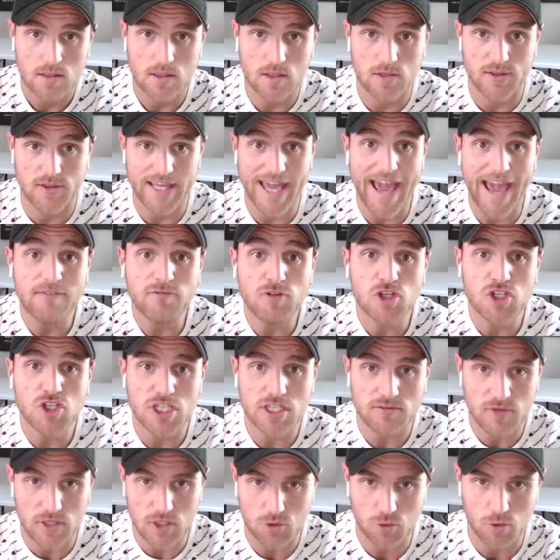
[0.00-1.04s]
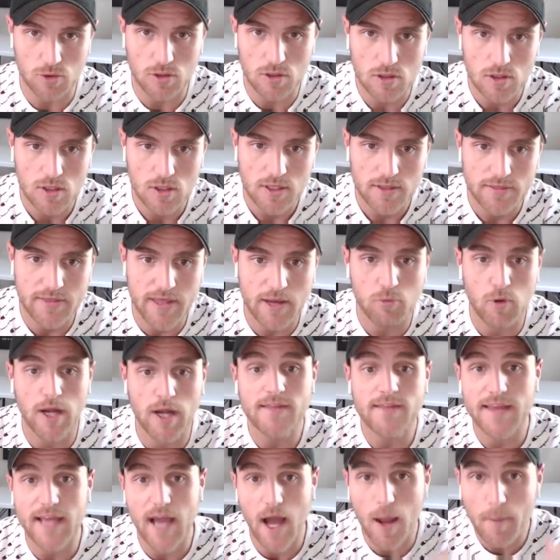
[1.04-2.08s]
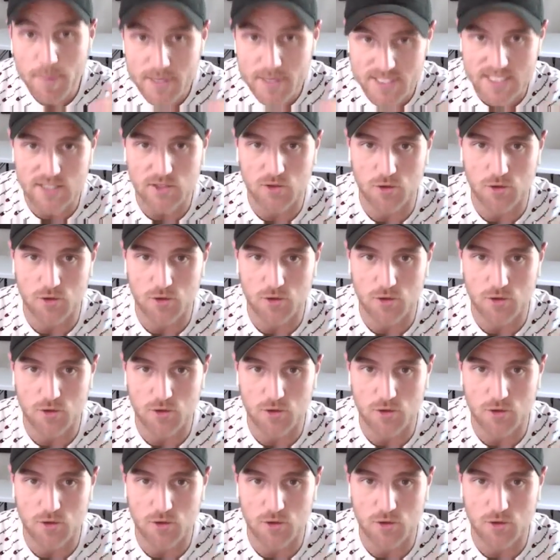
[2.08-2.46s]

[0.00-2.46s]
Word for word: the average individual, they run in the opposite